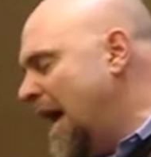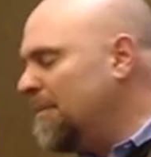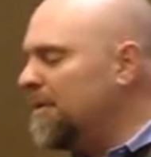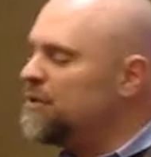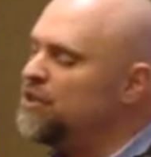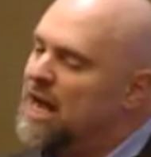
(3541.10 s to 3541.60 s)

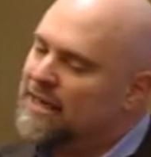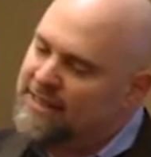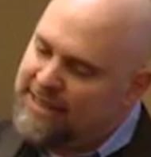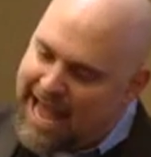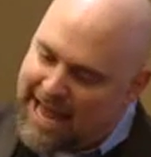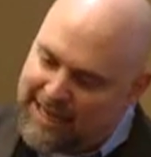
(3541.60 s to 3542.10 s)
apples, Johnny's
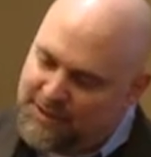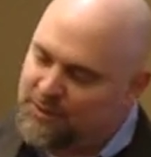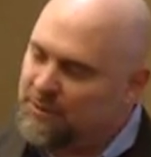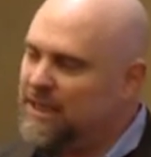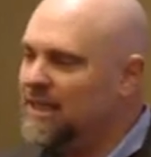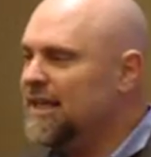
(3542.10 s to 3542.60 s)
dad has
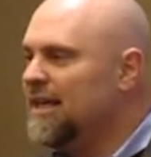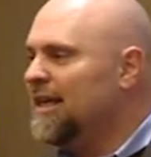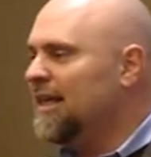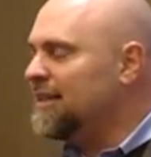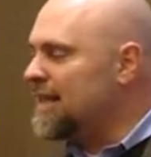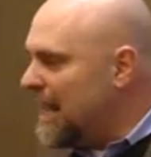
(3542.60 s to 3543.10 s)
3.
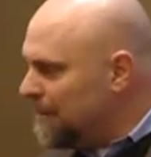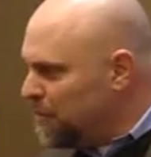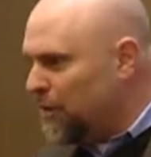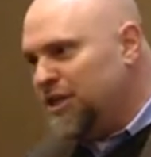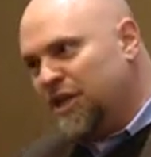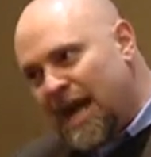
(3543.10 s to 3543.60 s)
It's got to
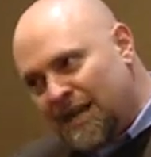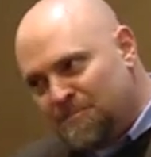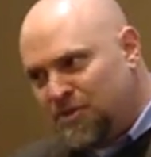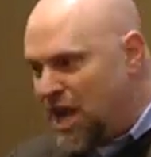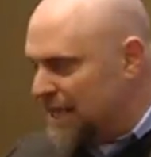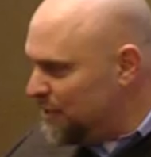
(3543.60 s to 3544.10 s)
be, right, you got
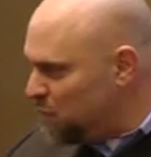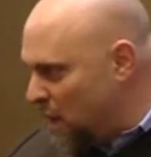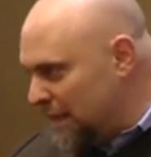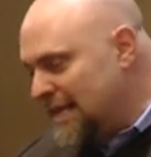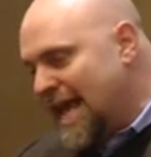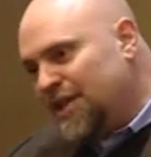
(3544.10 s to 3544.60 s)
to, Johnny's
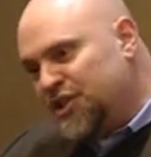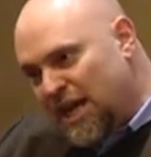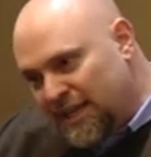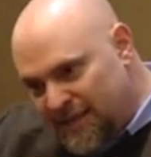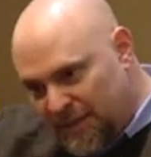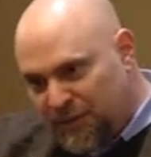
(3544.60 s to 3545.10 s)
one dad,
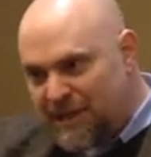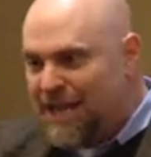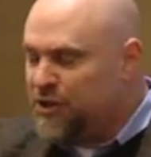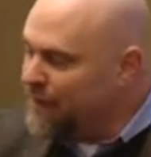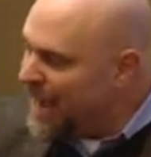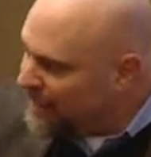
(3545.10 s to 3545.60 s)
Johnny's other
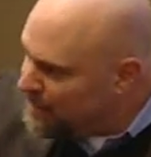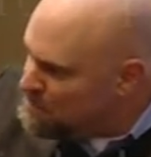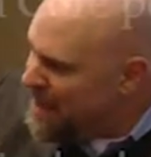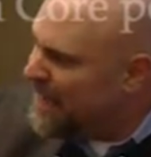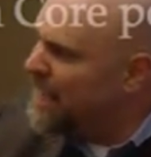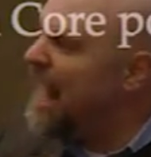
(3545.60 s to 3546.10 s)
dad. You've got to make